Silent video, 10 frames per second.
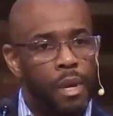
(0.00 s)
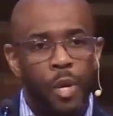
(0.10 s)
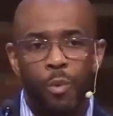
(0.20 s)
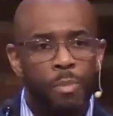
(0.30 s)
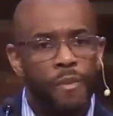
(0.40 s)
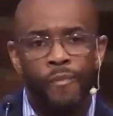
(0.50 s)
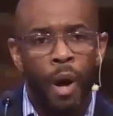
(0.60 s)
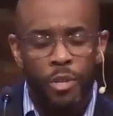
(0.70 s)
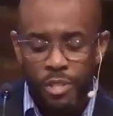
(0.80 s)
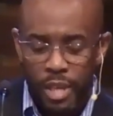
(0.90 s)
he would be
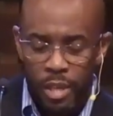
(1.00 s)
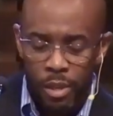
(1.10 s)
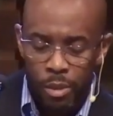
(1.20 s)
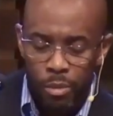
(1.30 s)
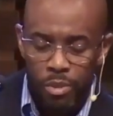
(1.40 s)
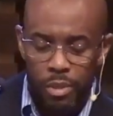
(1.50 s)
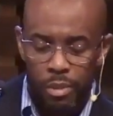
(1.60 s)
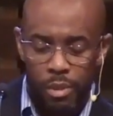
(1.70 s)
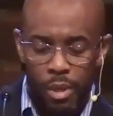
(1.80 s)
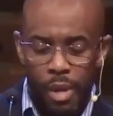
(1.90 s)
falsely
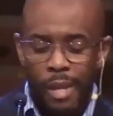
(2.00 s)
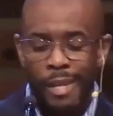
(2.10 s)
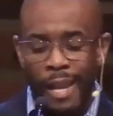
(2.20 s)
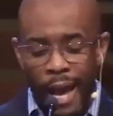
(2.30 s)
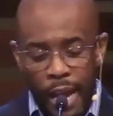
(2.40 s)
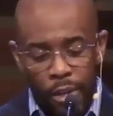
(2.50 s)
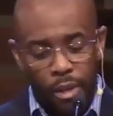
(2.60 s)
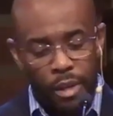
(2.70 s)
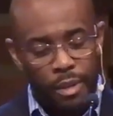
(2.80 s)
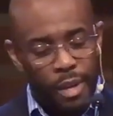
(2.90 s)
accused, lied
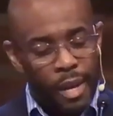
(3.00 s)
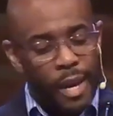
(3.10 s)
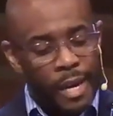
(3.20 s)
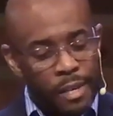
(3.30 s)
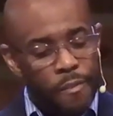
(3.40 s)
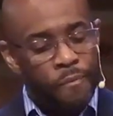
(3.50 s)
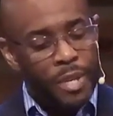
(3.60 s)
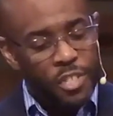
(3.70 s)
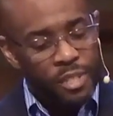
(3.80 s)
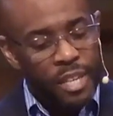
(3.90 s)
on,
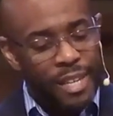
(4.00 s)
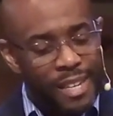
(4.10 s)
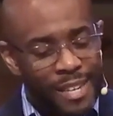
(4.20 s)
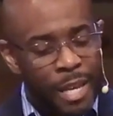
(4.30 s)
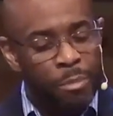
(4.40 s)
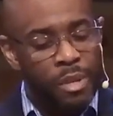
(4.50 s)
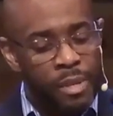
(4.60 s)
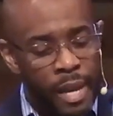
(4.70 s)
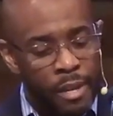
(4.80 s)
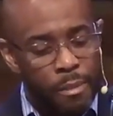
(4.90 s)
unofficially condemned to
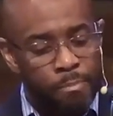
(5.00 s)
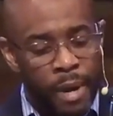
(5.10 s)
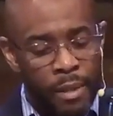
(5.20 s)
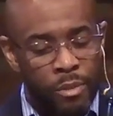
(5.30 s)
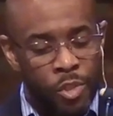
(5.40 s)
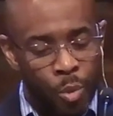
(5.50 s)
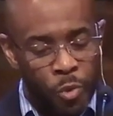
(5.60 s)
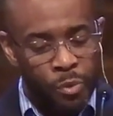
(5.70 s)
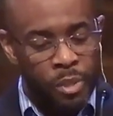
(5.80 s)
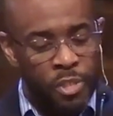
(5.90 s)
death by the
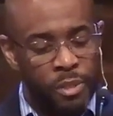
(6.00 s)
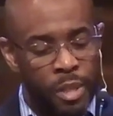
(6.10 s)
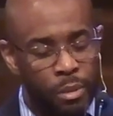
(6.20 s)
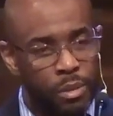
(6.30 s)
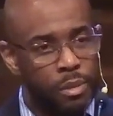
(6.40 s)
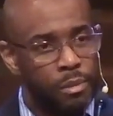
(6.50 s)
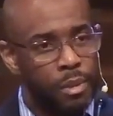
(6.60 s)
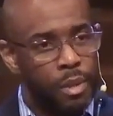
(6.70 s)
Jewish religious leaders.